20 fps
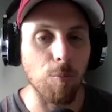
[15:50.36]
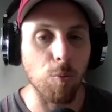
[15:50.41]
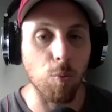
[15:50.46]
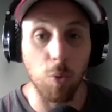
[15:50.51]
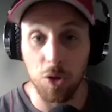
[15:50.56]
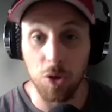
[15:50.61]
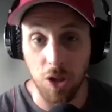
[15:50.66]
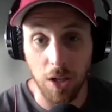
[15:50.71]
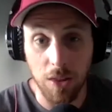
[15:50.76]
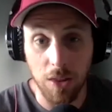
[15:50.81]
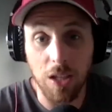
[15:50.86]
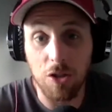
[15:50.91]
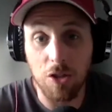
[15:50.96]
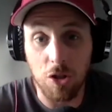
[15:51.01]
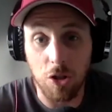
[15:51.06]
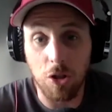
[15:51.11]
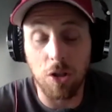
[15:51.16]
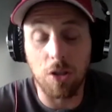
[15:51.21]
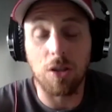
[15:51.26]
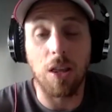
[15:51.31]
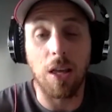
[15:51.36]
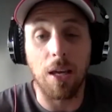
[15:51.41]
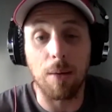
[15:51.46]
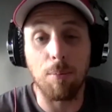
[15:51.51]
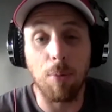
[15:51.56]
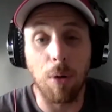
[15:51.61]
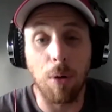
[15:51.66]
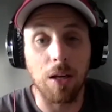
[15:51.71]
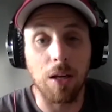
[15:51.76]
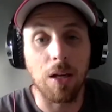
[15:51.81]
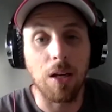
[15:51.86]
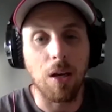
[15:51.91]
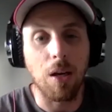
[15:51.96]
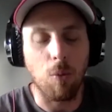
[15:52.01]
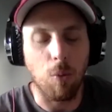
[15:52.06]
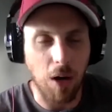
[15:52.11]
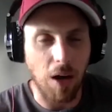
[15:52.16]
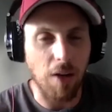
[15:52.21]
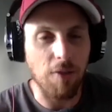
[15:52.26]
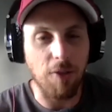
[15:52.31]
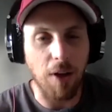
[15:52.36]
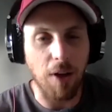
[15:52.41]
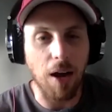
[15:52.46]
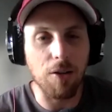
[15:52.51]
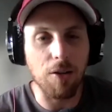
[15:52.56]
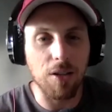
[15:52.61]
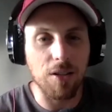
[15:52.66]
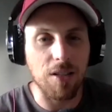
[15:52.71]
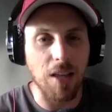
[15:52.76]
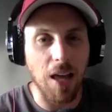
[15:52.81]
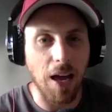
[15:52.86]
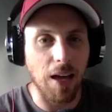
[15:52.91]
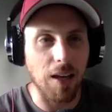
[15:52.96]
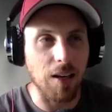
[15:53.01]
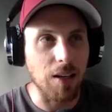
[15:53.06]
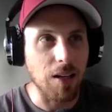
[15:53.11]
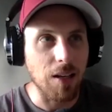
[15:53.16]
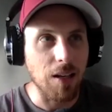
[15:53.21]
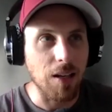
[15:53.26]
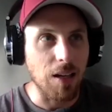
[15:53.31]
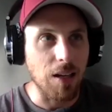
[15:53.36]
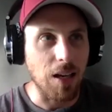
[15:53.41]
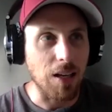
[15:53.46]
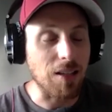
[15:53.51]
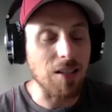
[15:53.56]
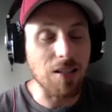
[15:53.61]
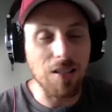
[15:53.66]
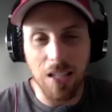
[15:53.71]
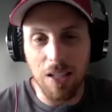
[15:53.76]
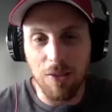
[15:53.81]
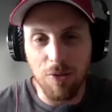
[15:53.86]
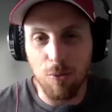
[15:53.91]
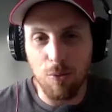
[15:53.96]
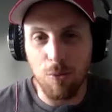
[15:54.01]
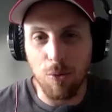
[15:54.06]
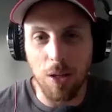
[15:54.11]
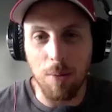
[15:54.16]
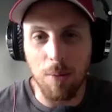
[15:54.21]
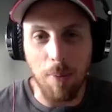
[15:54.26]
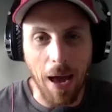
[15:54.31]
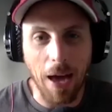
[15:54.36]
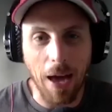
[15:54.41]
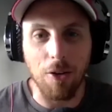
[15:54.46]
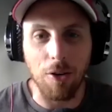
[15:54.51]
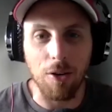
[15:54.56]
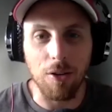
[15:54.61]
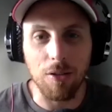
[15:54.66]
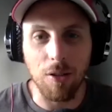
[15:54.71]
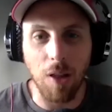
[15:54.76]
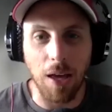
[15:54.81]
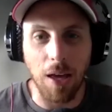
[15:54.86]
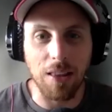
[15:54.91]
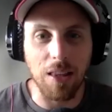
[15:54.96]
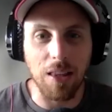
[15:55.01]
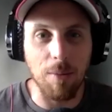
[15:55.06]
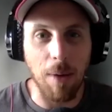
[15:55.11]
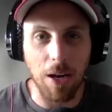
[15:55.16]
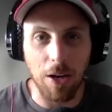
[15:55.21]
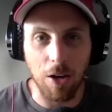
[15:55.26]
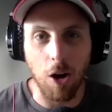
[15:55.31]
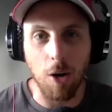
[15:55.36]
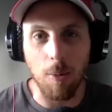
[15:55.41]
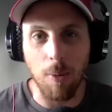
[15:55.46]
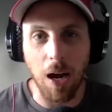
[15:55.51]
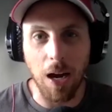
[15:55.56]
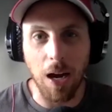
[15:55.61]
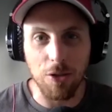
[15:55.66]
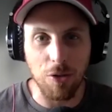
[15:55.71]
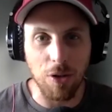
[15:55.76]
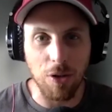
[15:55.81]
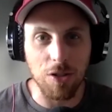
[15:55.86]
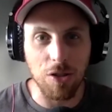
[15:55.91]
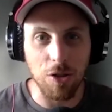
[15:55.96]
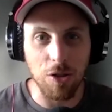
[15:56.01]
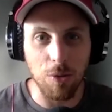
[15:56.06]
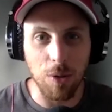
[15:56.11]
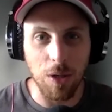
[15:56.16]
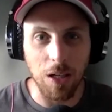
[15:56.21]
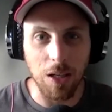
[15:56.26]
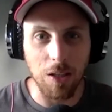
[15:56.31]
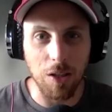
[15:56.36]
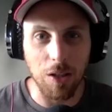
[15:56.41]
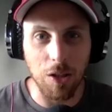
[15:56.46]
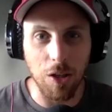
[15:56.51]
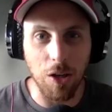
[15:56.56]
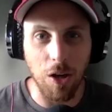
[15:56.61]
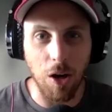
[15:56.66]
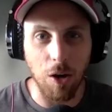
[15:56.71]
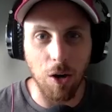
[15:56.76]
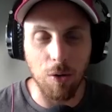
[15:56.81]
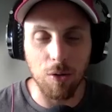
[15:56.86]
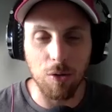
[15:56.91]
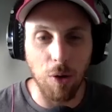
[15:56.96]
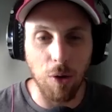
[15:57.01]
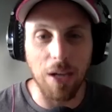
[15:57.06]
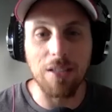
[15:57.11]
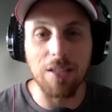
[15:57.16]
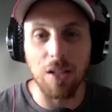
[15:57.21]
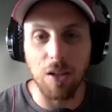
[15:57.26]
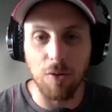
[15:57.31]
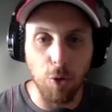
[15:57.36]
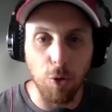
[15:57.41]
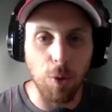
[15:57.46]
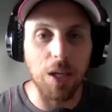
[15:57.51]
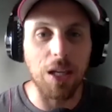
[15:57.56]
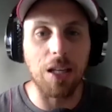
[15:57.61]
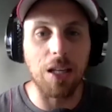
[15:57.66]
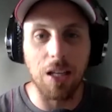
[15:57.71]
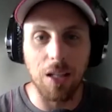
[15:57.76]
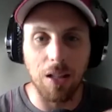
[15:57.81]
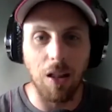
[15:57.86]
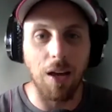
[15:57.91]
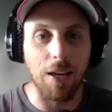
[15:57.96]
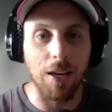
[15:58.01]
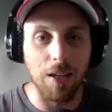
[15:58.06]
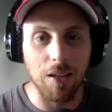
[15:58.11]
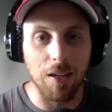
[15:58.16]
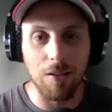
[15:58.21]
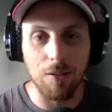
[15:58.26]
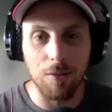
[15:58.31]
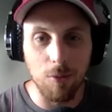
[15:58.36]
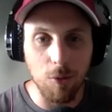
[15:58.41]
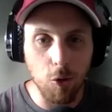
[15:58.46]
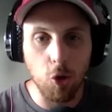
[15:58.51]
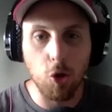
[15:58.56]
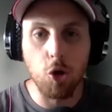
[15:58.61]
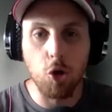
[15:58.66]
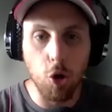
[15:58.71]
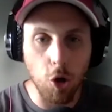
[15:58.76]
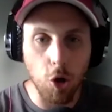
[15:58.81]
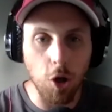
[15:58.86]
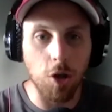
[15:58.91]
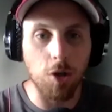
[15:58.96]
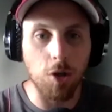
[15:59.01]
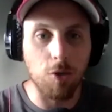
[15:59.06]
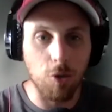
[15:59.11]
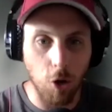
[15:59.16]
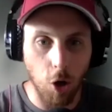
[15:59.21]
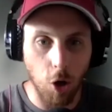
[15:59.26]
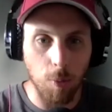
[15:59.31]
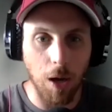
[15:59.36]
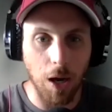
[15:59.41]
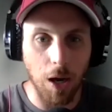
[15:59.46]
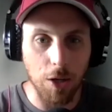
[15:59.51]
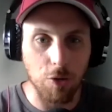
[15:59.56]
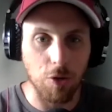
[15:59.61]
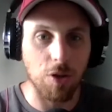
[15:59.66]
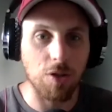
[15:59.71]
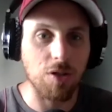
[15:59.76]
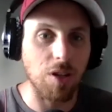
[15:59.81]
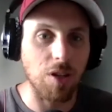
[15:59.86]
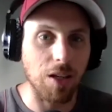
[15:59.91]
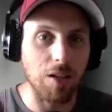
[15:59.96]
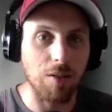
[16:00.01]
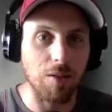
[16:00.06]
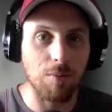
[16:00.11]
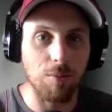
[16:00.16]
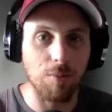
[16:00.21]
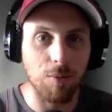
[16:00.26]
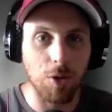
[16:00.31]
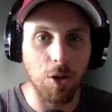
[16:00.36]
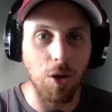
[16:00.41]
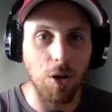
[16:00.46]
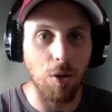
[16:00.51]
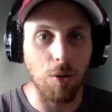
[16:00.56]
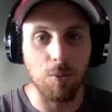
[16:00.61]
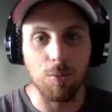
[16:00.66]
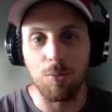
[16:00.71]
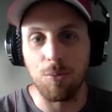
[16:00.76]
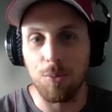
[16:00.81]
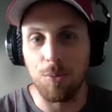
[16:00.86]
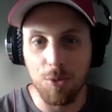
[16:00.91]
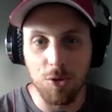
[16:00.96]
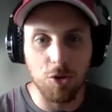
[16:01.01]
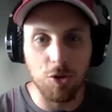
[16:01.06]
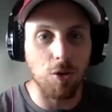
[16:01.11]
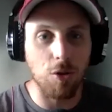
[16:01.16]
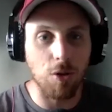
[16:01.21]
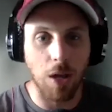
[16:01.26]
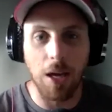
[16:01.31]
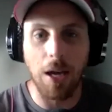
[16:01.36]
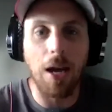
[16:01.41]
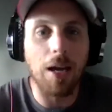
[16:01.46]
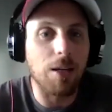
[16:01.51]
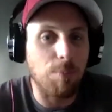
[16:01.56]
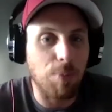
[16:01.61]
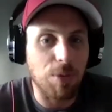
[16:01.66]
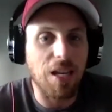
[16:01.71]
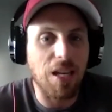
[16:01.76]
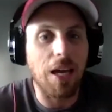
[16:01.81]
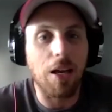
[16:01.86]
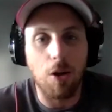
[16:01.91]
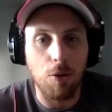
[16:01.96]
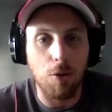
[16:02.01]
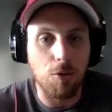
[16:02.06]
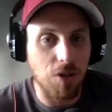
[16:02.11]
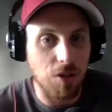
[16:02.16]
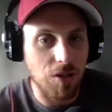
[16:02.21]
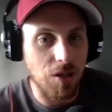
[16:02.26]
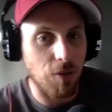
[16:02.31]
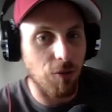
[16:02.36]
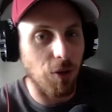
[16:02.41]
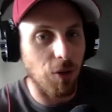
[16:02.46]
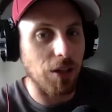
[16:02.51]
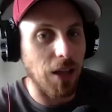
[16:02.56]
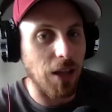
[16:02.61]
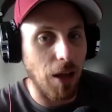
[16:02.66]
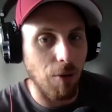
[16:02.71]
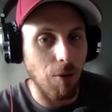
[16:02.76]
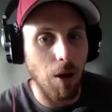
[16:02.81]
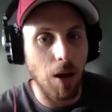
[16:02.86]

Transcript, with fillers: which I think is a good thing. But what I found is that it doesn't even really matter, like, the amount of carbohydrates you eat. You know, granted, if you're eating like good carbohydrates, like, you know, like I eat potatoes and stuff like that,